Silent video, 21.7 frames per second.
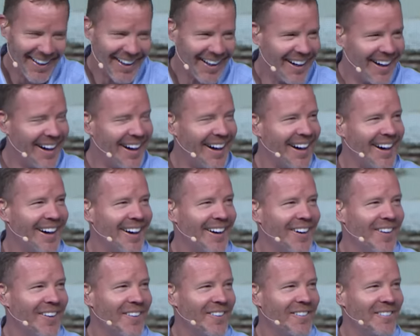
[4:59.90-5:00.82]

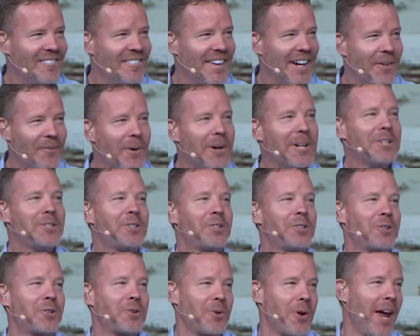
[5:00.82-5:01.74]
oh man, what is
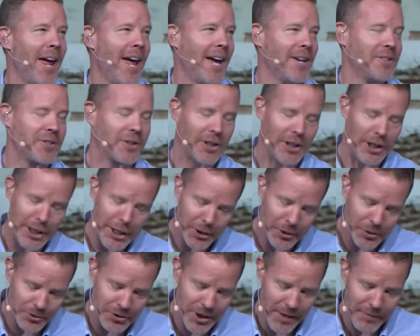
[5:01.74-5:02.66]
stress?
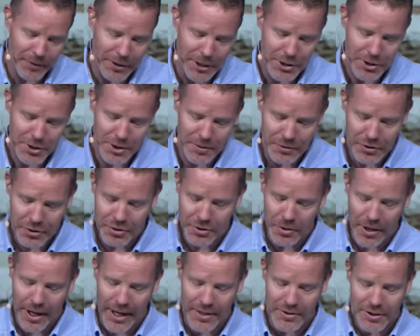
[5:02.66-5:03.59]
Clinical definition of
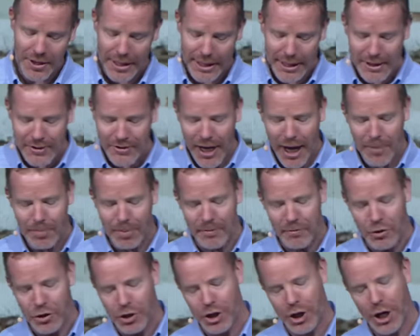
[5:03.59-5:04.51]
stress any type
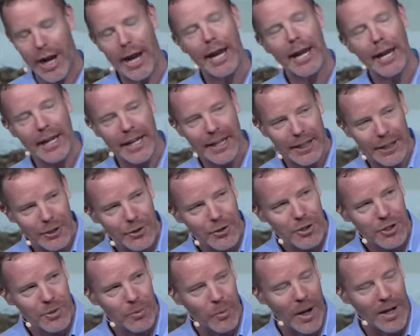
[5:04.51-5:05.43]
of
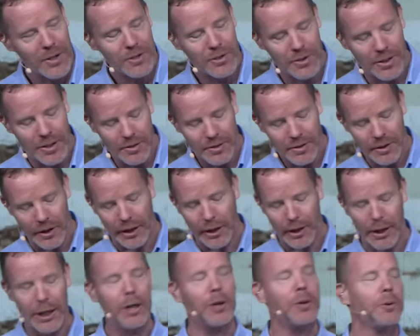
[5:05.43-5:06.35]
change, watch this, the
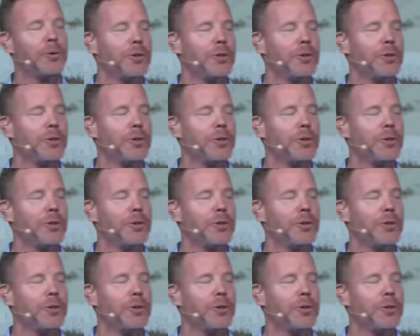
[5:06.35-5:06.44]
clinical